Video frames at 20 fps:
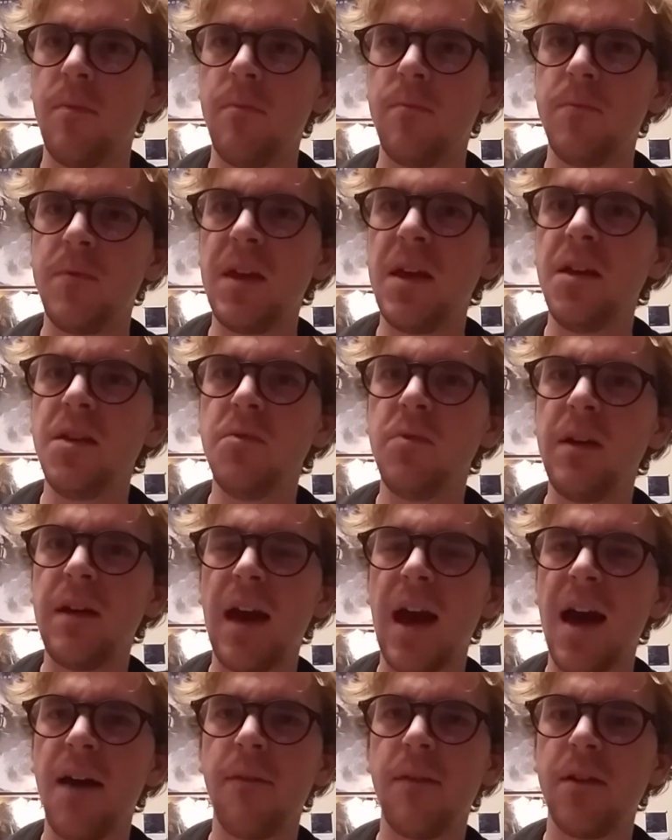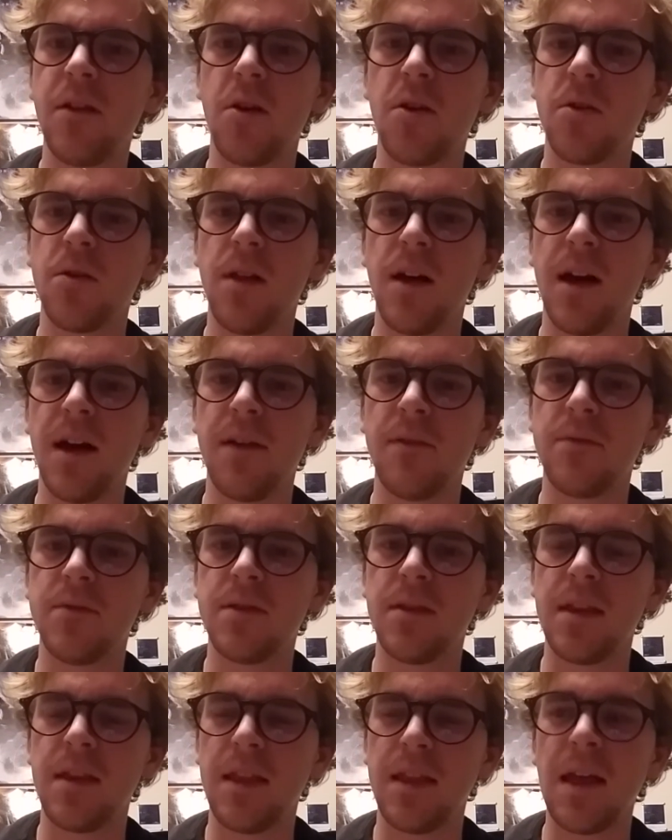things we have in our lives
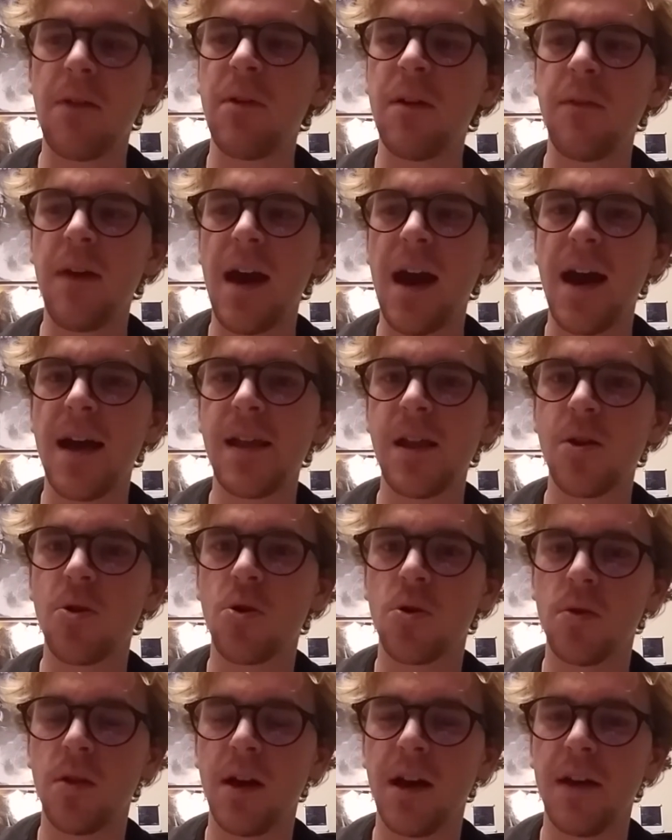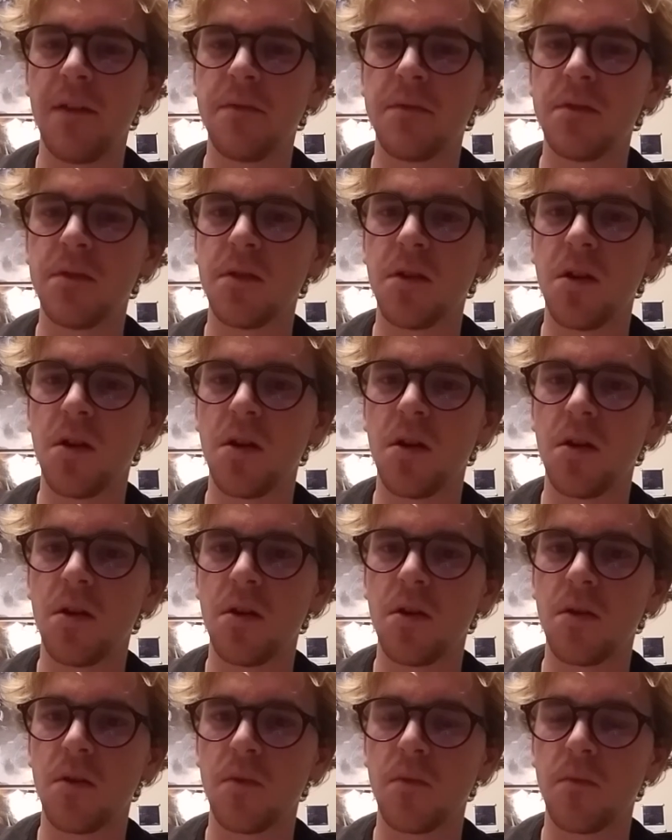that we've had in our lives
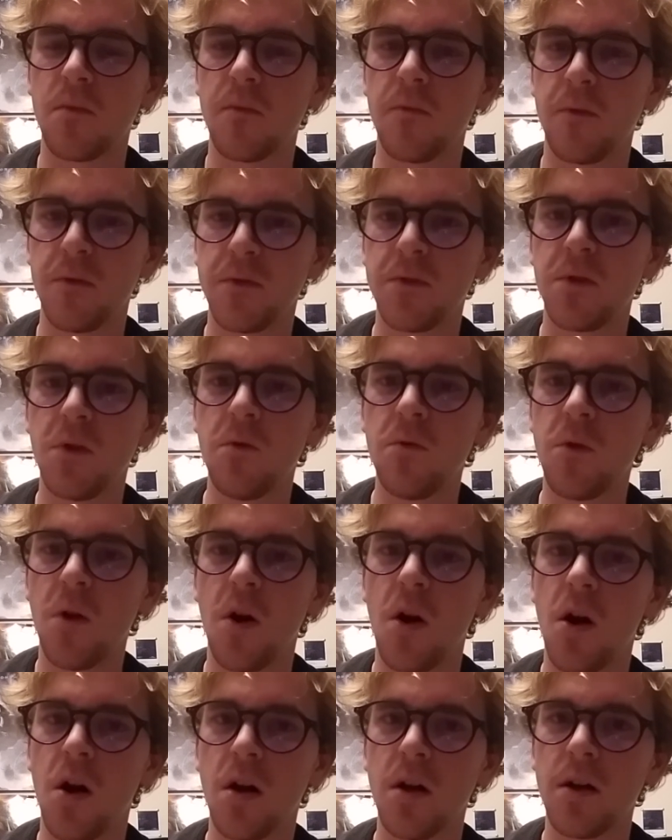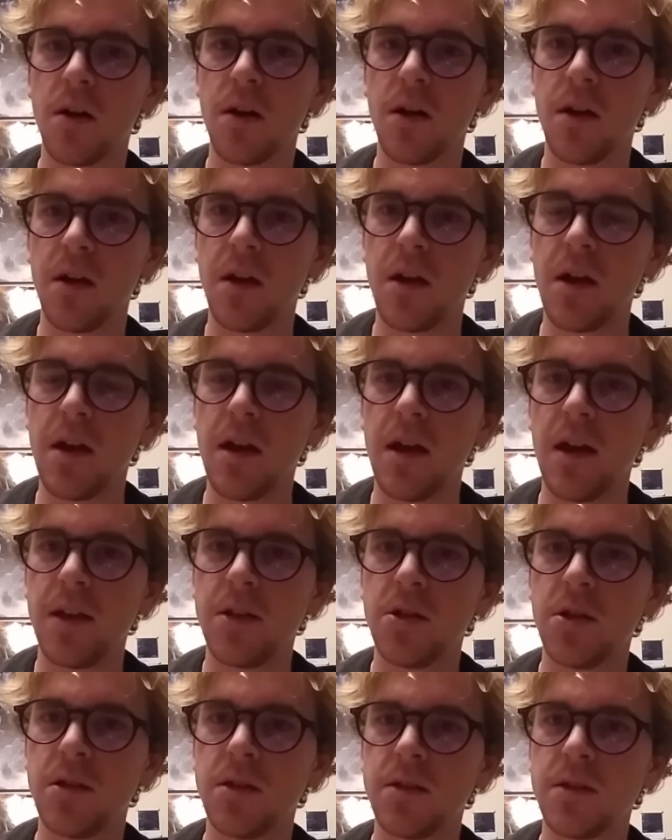for so long is
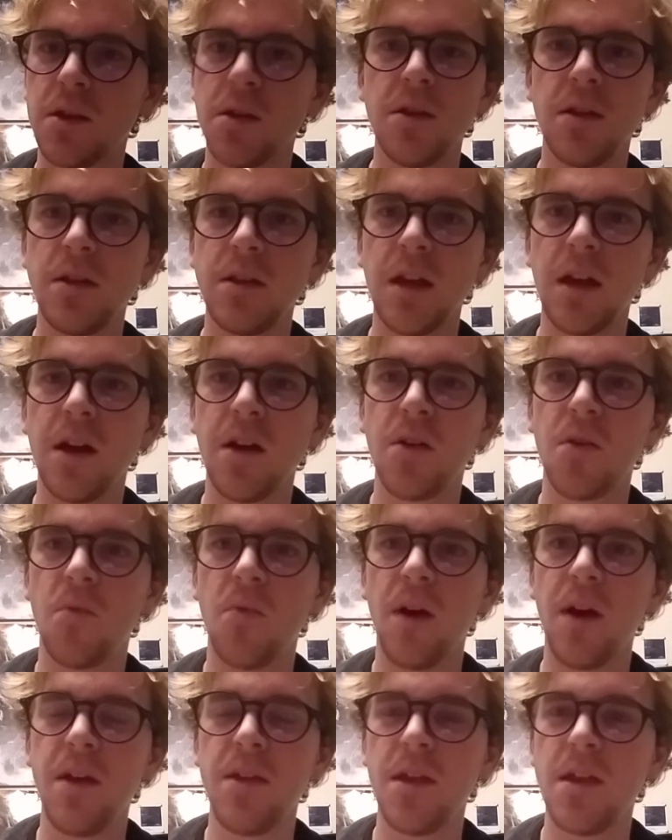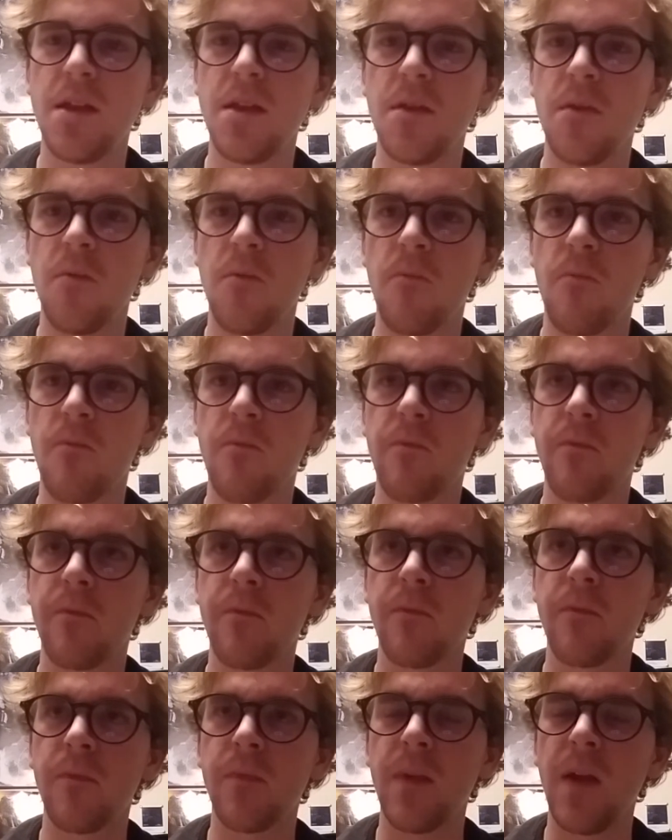just suddenly taken away, then
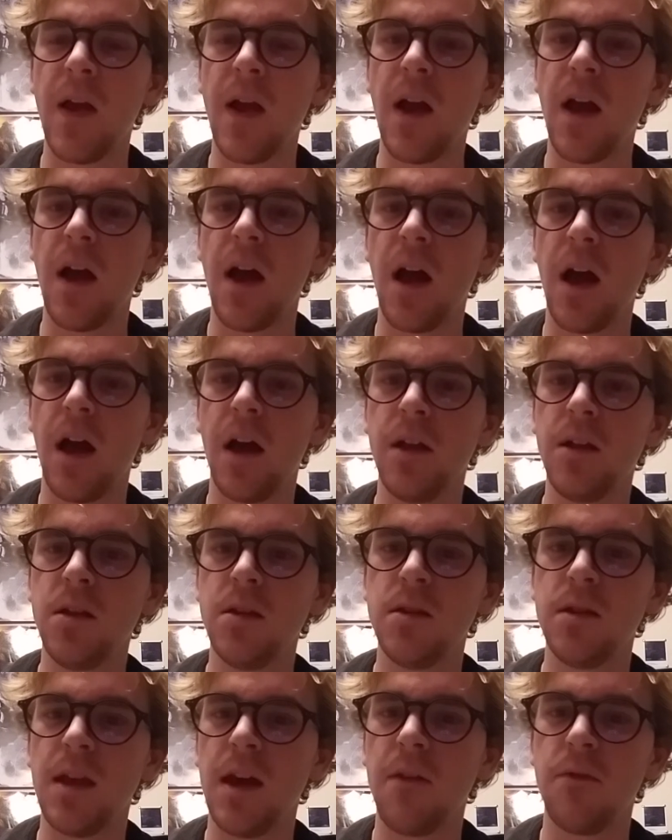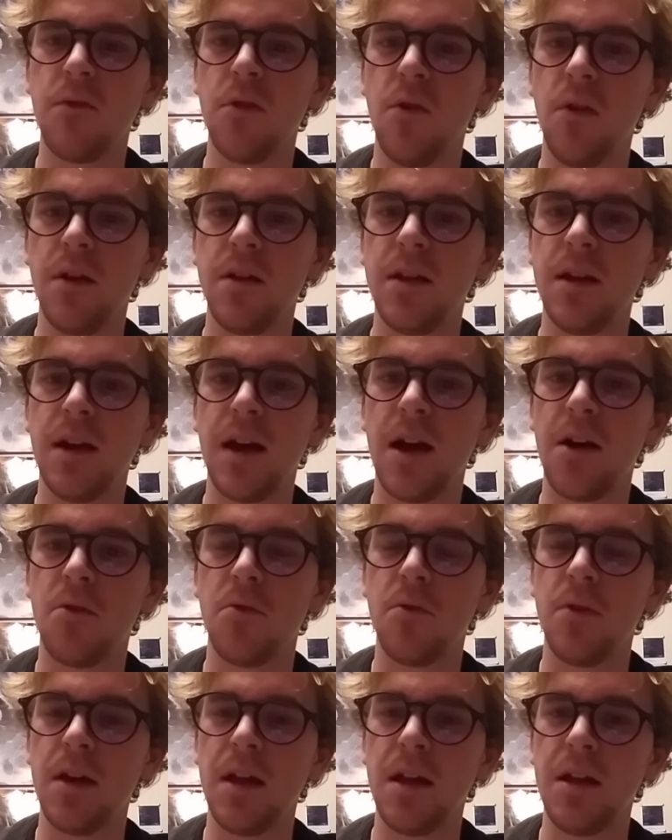I just have no idea
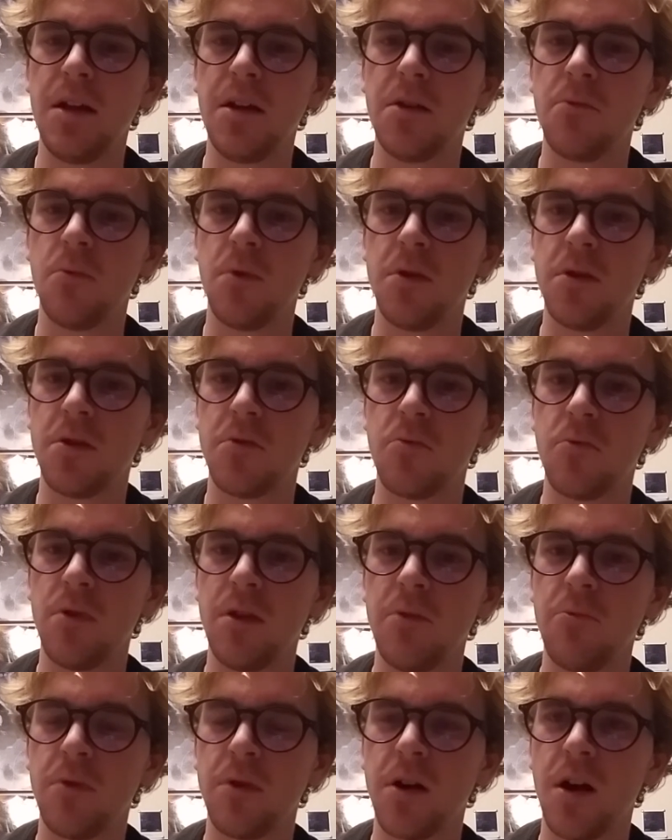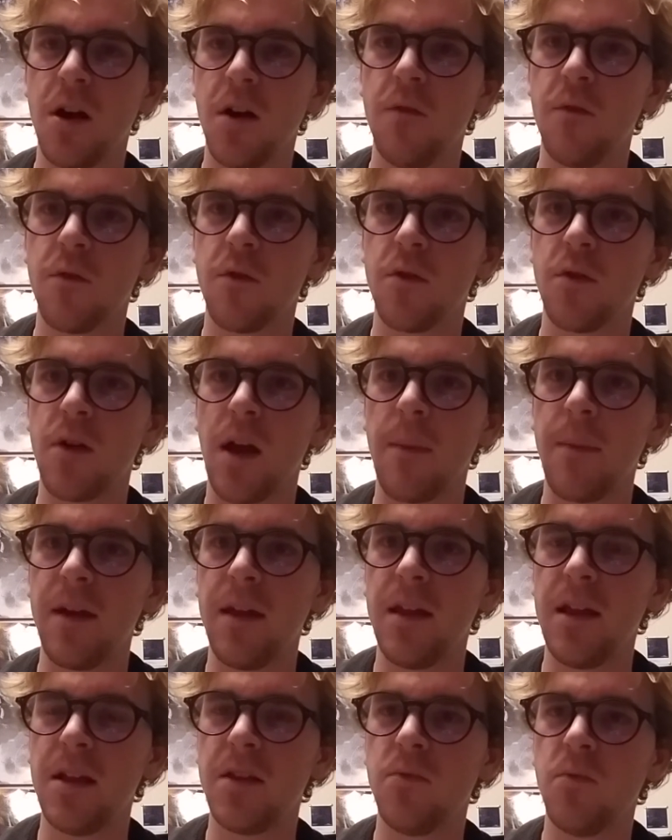how anyone could really recover. I
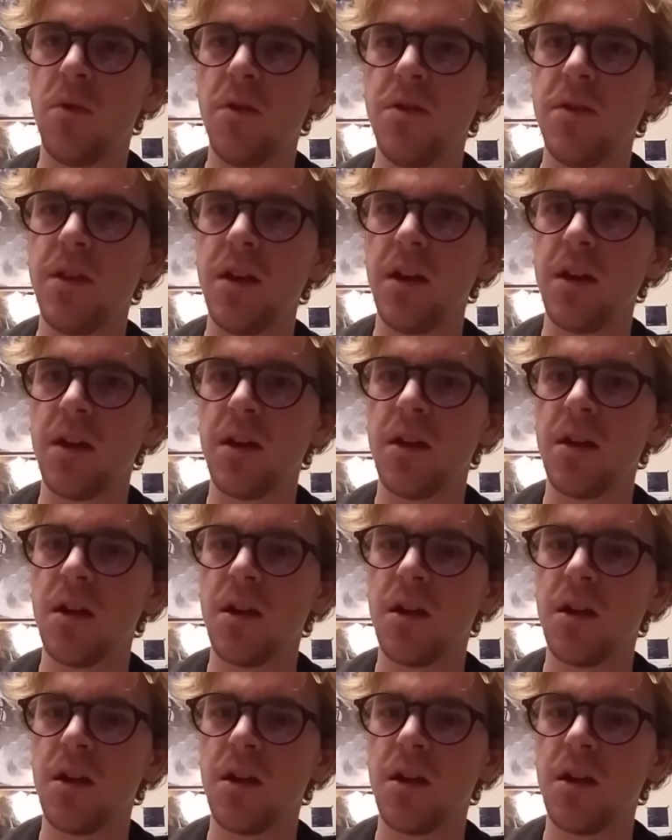mean, it's one thing